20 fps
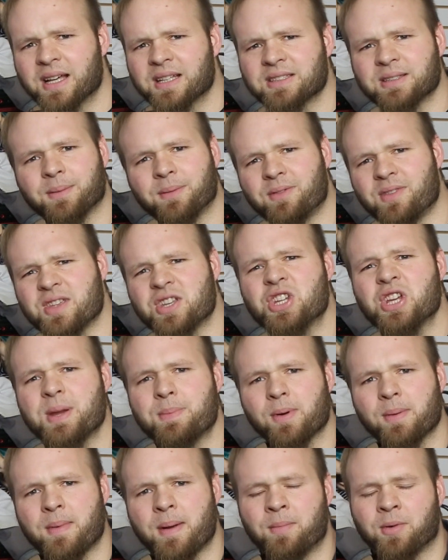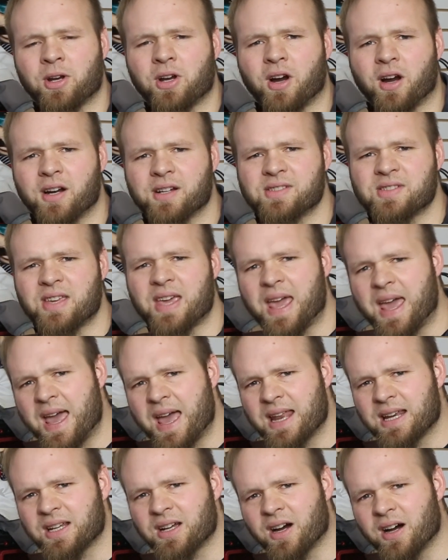Some of the cheaper memory cards
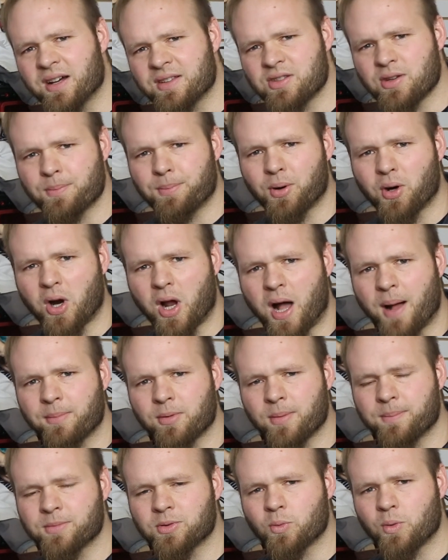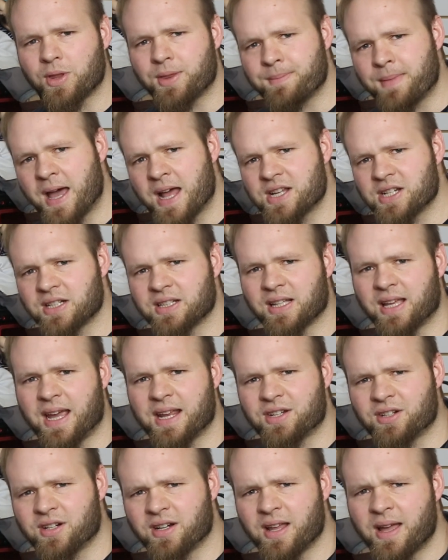can cause you problems with Magic
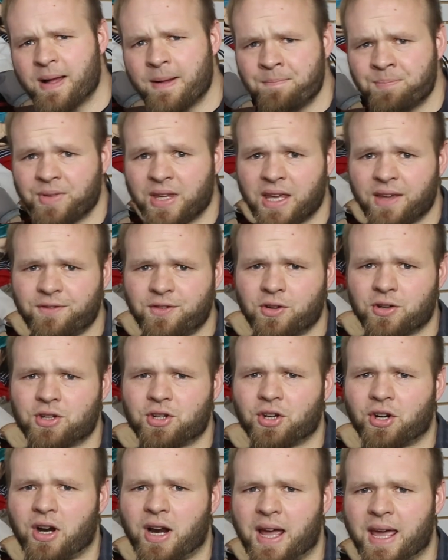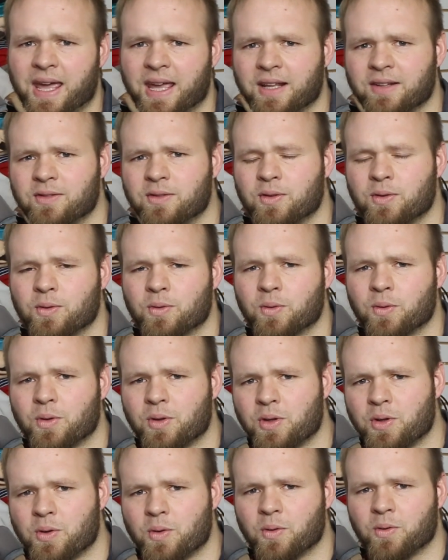Lantern if you're trying to
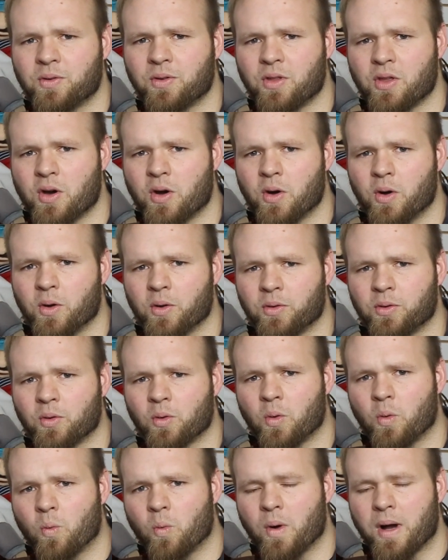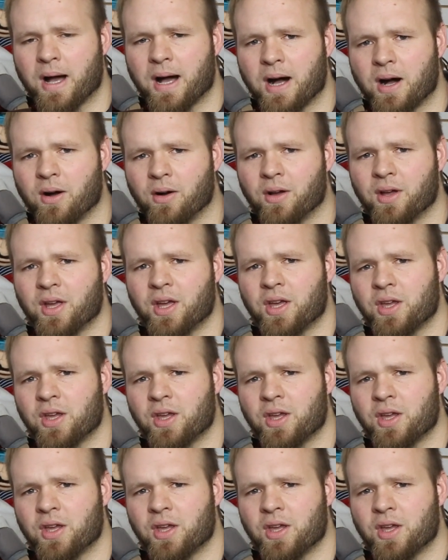use those while